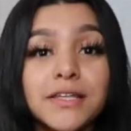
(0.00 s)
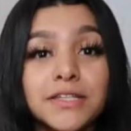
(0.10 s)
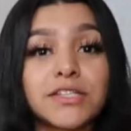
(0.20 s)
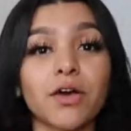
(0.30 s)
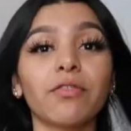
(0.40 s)

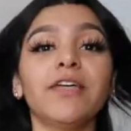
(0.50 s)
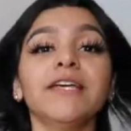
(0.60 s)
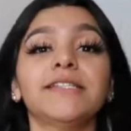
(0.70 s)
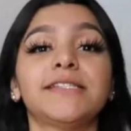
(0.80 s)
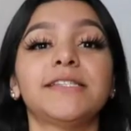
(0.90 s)
So
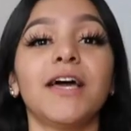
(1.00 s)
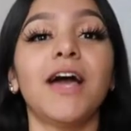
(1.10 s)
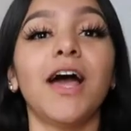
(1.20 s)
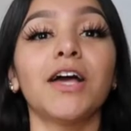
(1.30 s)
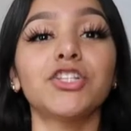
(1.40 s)
this
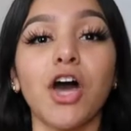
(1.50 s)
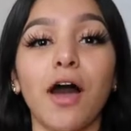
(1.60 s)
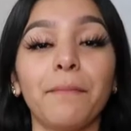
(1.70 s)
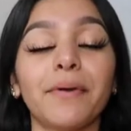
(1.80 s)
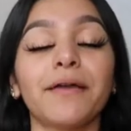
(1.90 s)

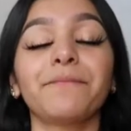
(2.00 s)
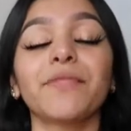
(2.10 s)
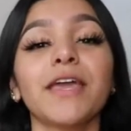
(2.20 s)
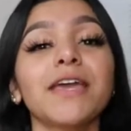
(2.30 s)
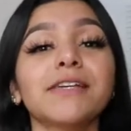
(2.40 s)
top
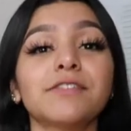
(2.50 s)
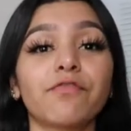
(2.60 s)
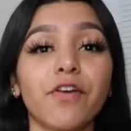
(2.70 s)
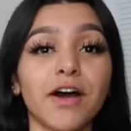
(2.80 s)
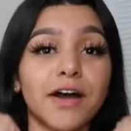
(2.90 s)
is
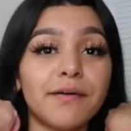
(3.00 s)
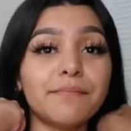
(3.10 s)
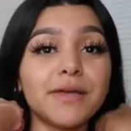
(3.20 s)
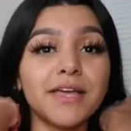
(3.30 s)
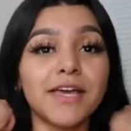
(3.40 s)

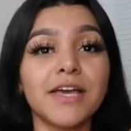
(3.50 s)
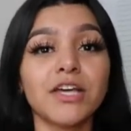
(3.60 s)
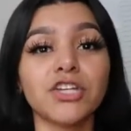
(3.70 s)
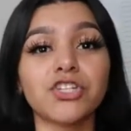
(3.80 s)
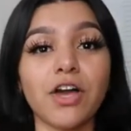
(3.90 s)

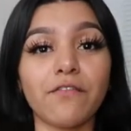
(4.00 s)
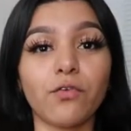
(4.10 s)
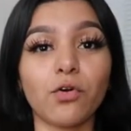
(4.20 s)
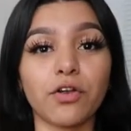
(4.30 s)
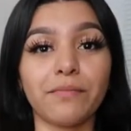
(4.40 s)
from Shop
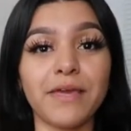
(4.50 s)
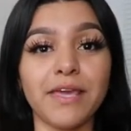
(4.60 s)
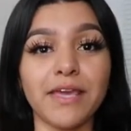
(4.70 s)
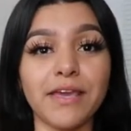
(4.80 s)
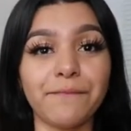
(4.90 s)
Bulgur
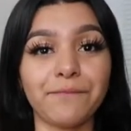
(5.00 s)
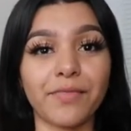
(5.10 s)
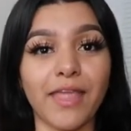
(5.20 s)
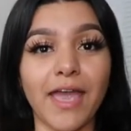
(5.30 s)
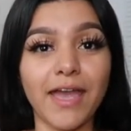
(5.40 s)

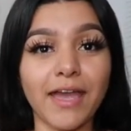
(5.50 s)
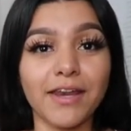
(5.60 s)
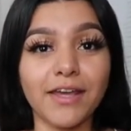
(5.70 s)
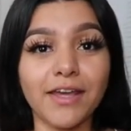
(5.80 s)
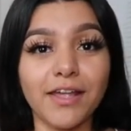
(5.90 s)
B,
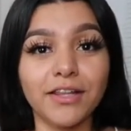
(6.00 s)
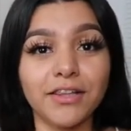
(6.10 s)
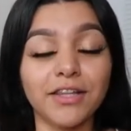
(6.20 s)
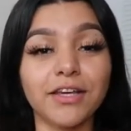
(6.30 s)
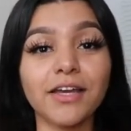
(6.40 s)
and
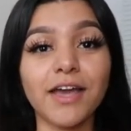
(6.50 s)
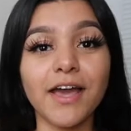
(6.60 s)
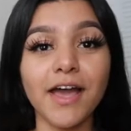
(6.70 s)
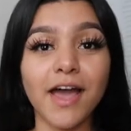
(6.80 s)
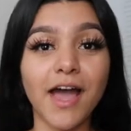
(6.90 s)
look
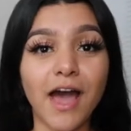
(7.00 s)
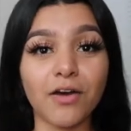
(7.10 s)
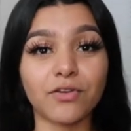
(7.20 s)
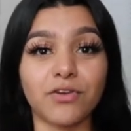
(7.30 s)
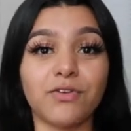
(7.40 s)

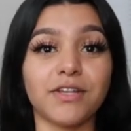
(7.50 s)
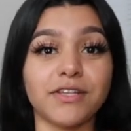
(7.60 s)
how cute it